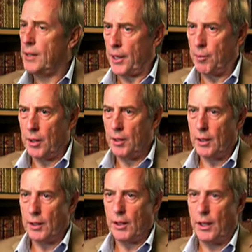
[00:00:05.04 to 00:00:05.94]

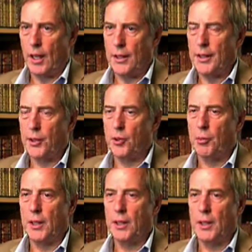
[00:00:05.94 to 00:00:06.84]
segment, I think, could
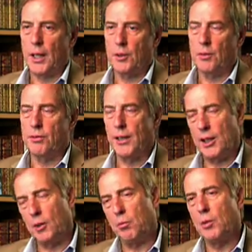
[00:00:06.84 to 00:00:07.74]
be entitled
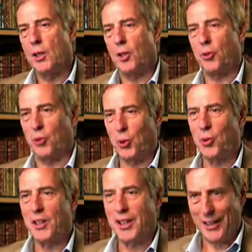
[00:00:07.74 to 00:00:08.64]
Vellum
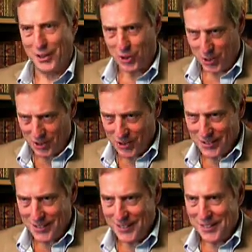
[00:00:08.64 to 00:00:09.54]
Through the Ages.
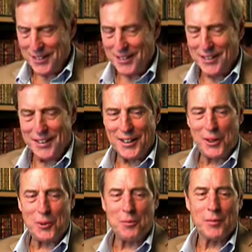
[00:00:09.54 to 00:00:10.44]

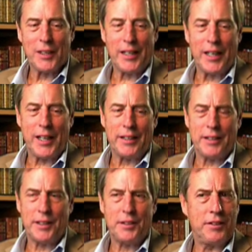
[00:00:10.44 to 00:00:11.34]

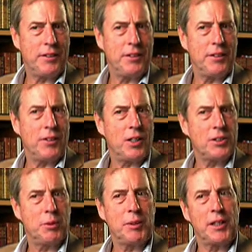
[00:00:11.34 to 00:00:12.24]
And it
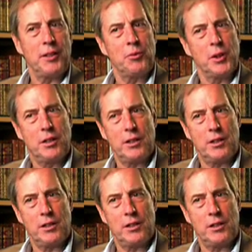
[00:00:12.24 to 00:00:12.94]
ought to begin with